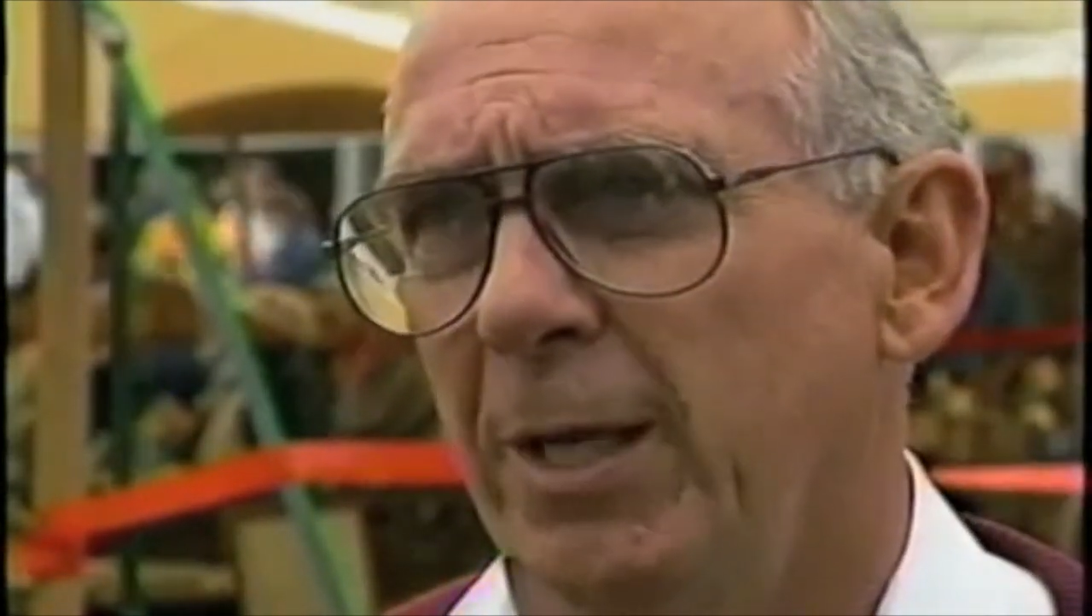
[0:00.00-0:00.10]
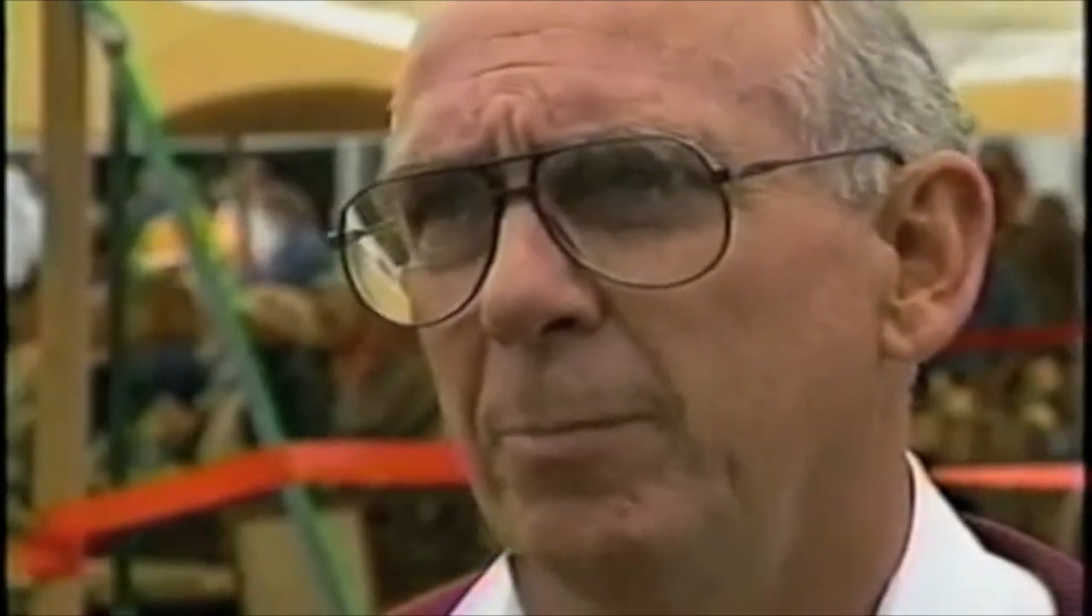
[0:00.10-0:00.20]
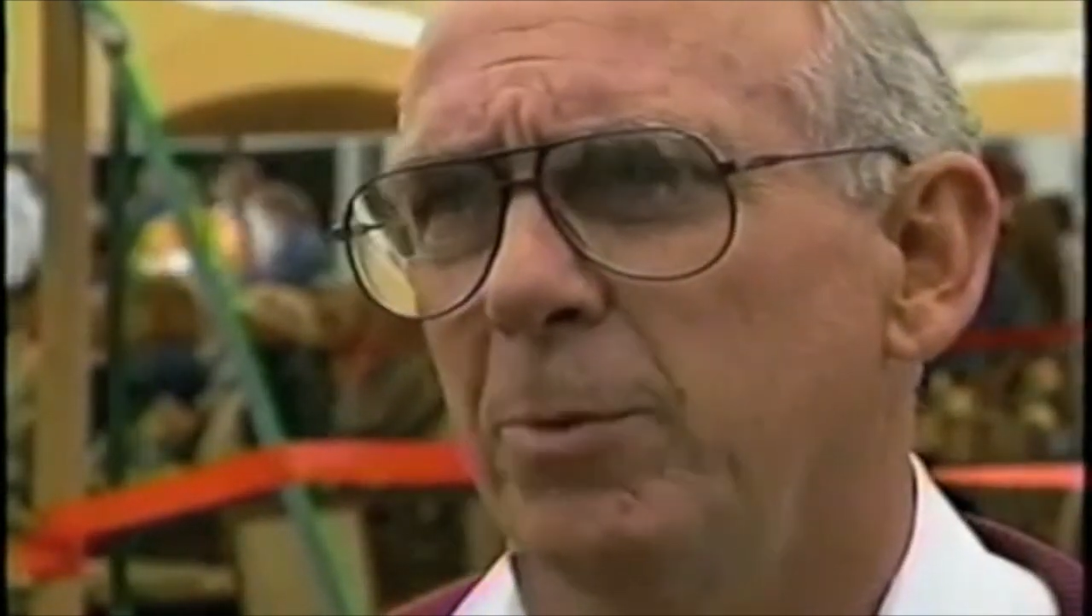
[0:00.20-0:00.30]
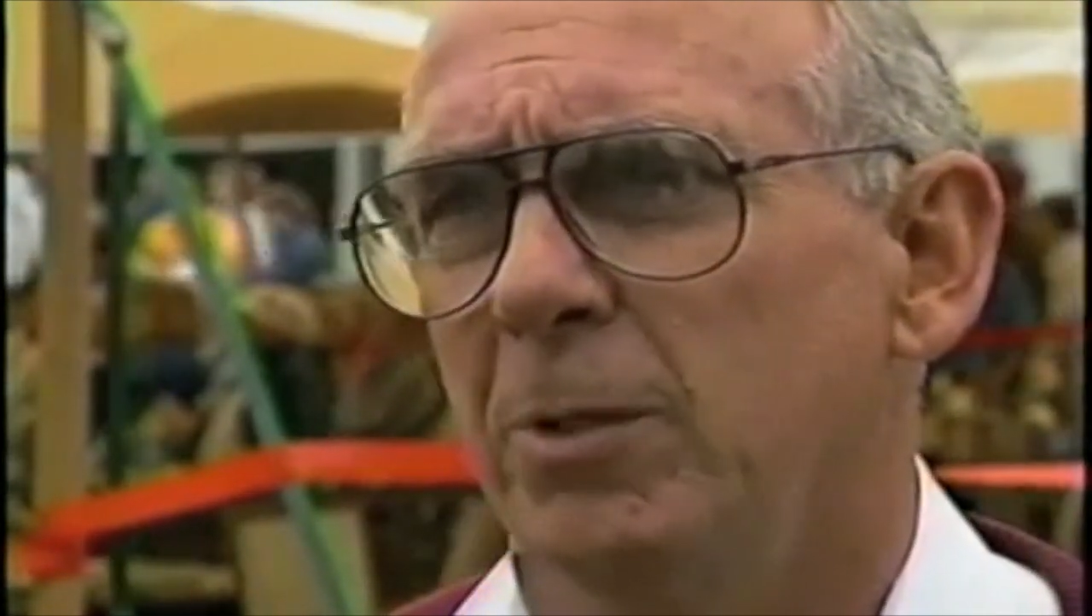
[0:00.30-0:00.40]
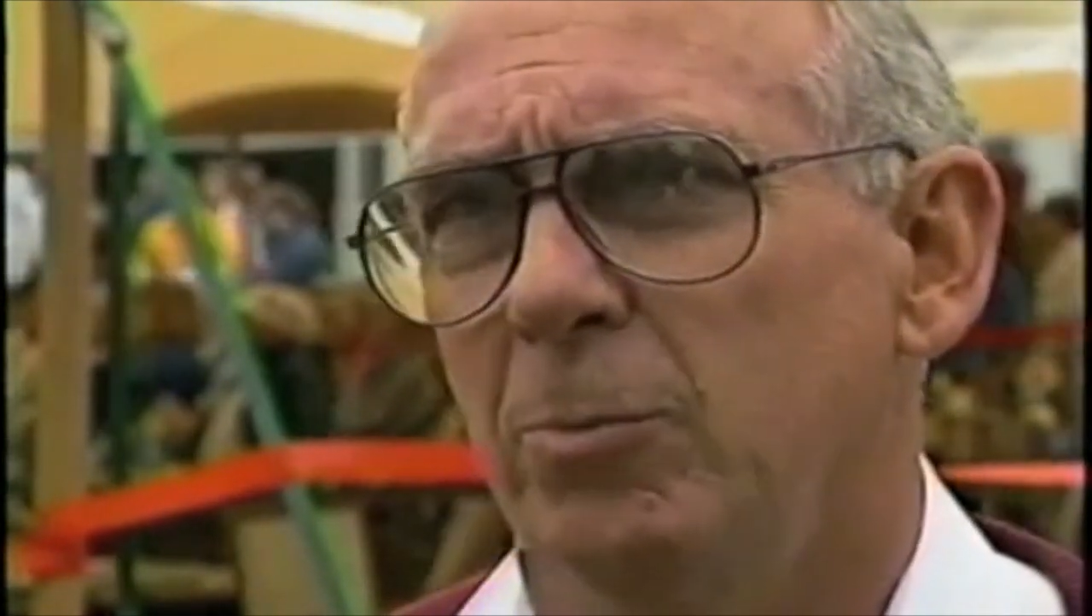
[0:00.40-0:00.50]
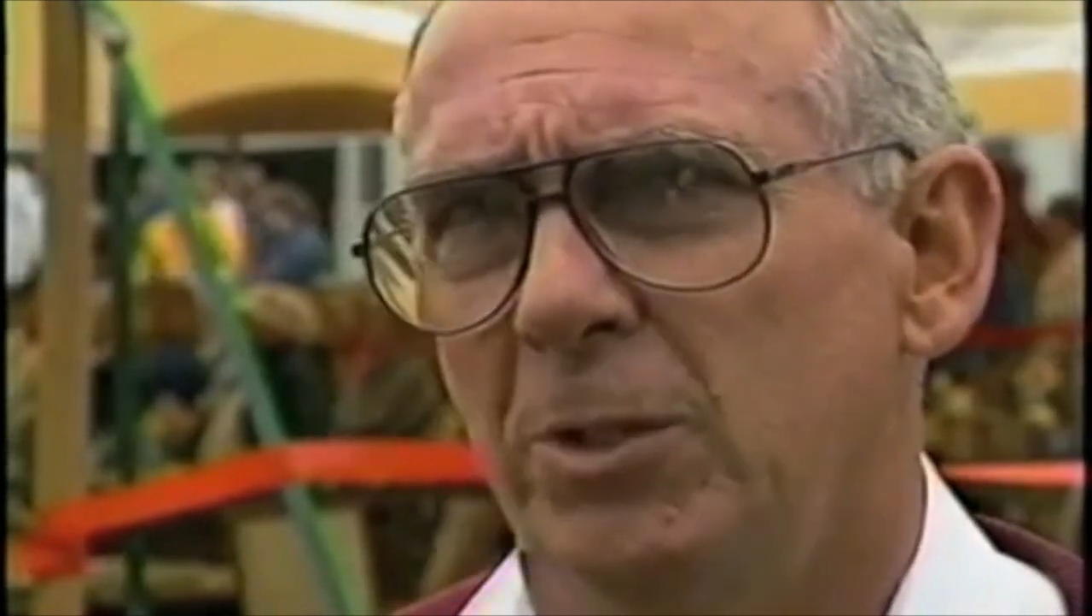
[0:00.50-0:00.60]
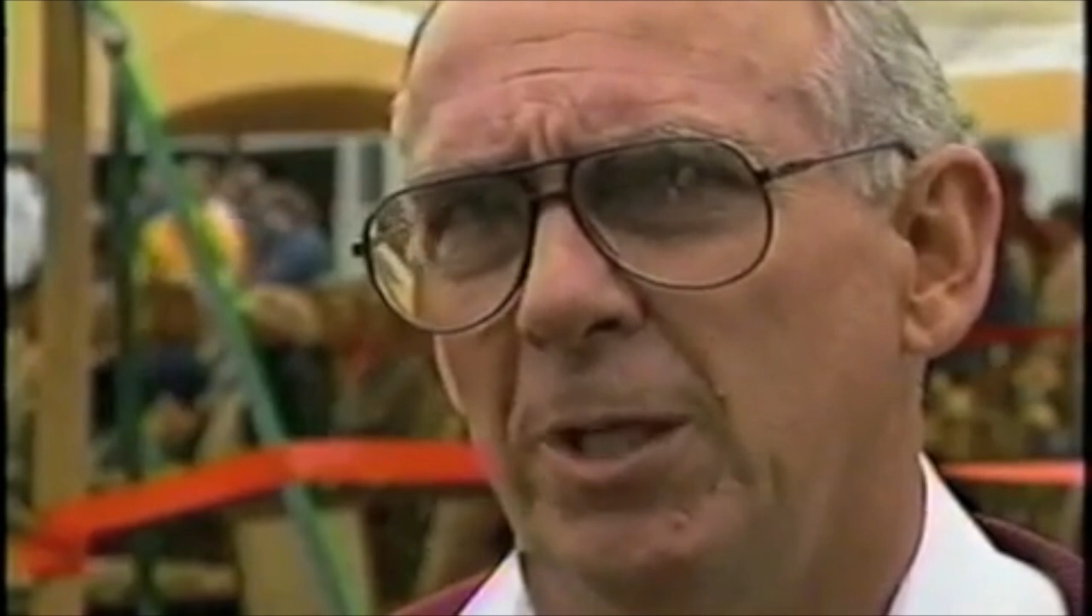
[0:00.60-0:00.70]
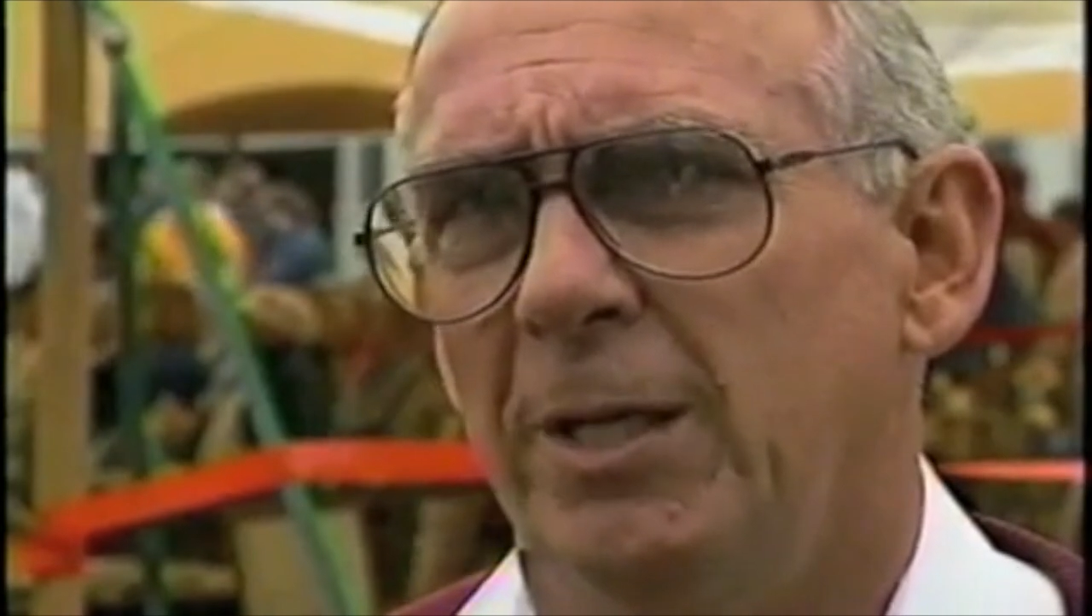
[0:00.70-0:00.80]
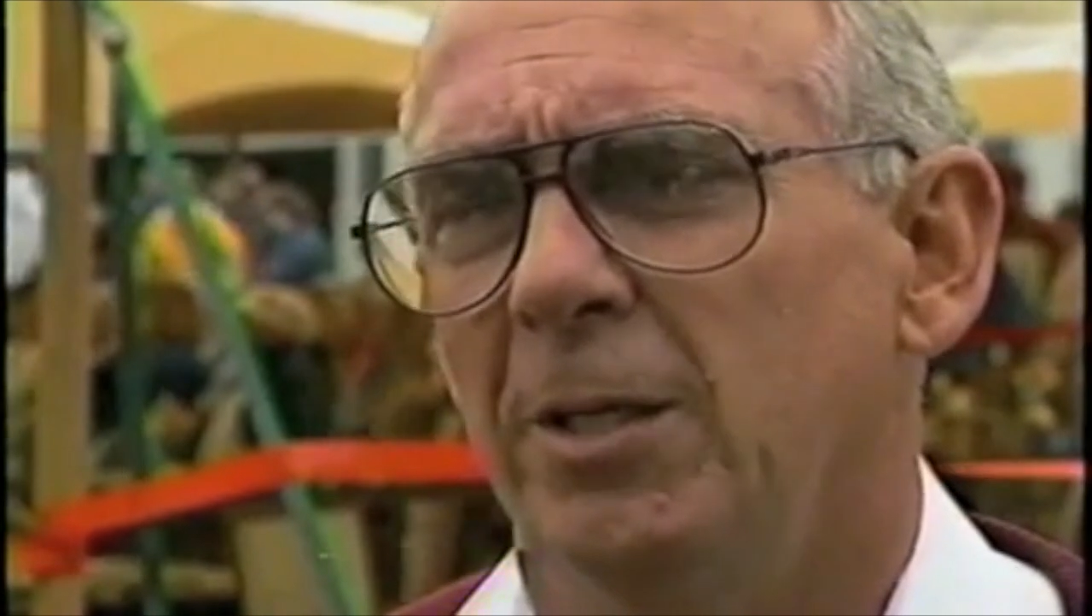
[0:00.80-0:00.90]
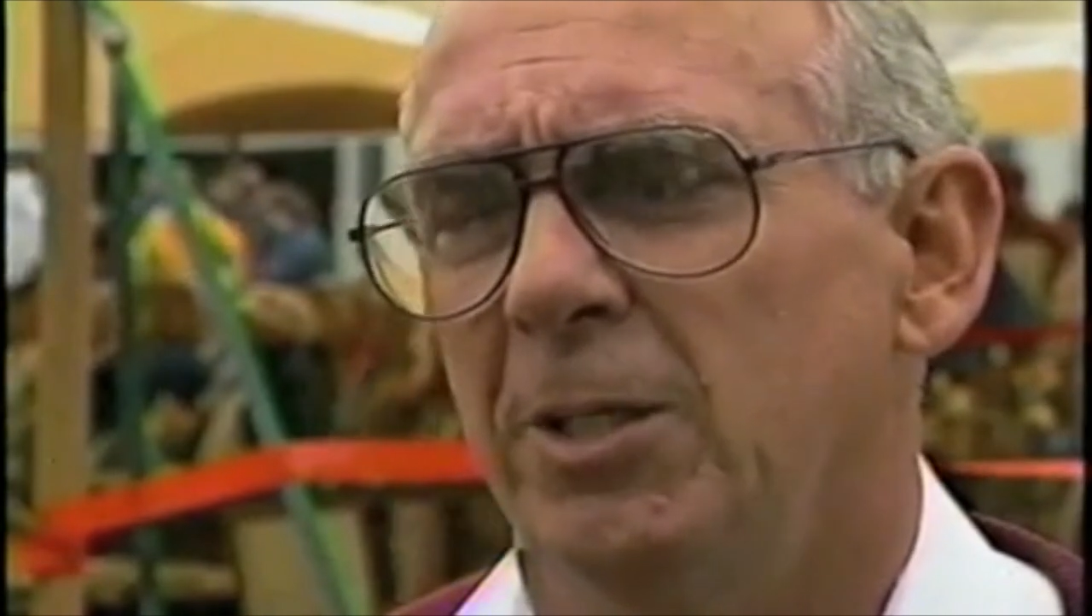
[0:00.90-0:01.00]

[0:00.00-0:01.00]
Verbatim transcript: up and retain